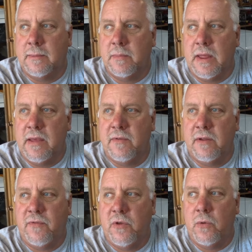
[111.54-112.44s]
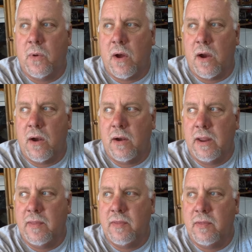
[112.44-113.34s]
Even if you are
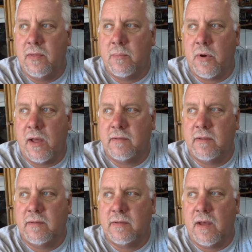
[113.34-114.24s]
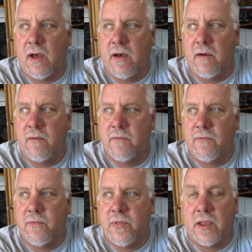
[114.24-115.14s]
in the process of
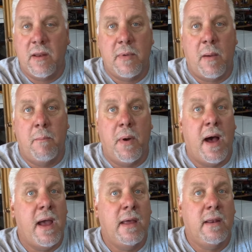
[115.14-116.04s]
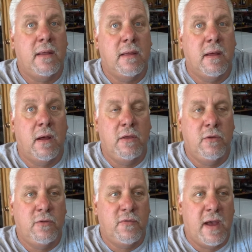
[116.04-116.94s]
thinking about buying a
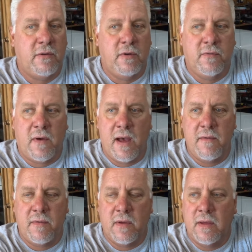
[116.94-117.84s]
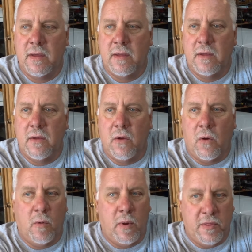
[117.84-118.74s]
used Factory 5,
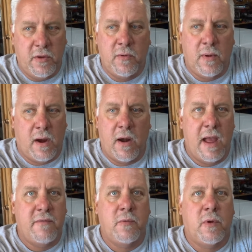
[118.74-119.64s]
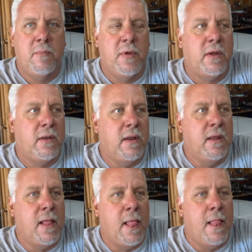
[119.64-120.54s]
or whether you are having one built,
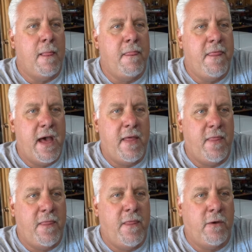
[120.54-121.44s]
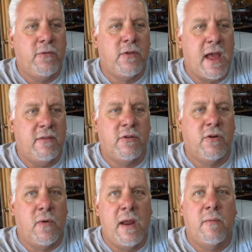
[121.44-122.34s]
those guys are great